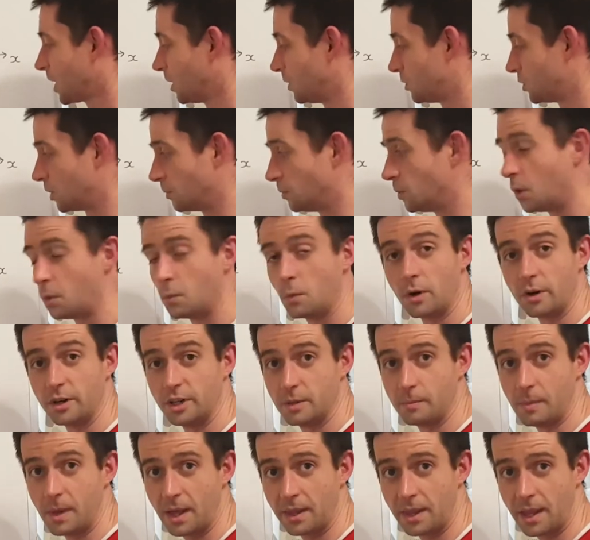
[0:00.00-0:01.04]
So I'm not
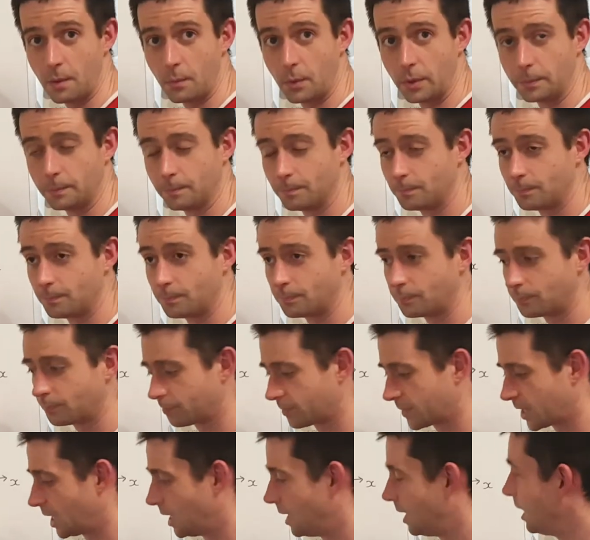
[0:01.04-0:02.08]
worried about that one.
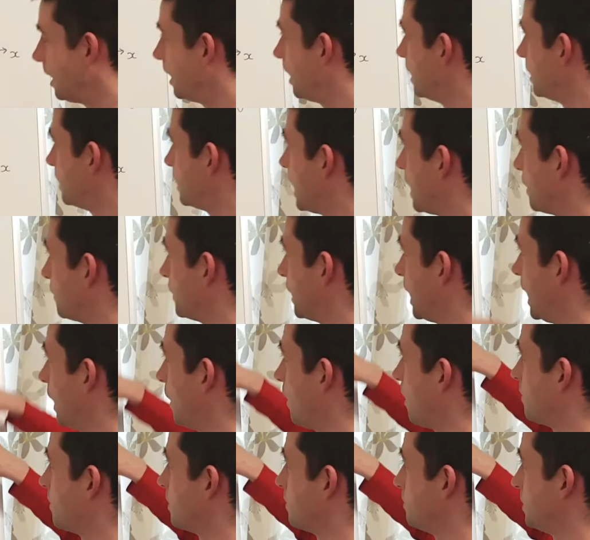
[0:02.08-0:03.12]
Now,
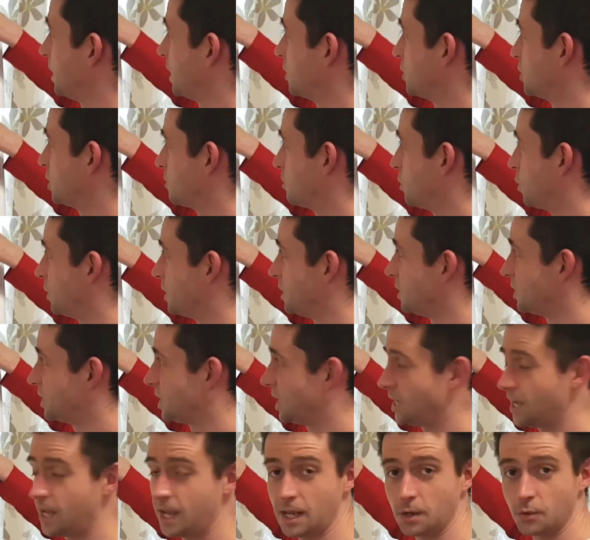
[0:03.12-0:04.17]
however, because the point
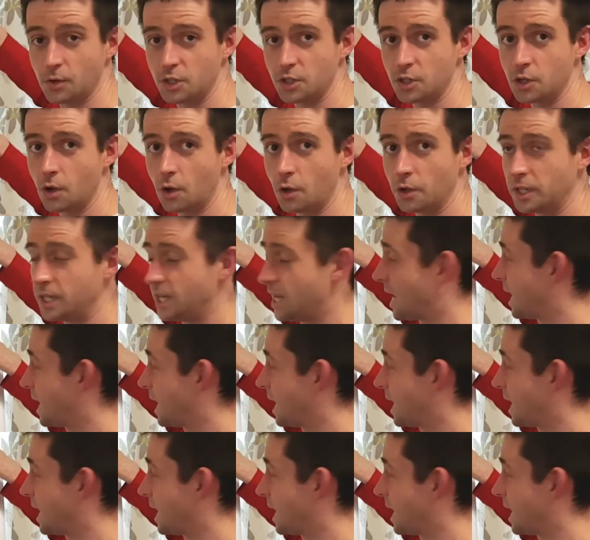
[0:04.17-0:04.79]
C here, it's not on the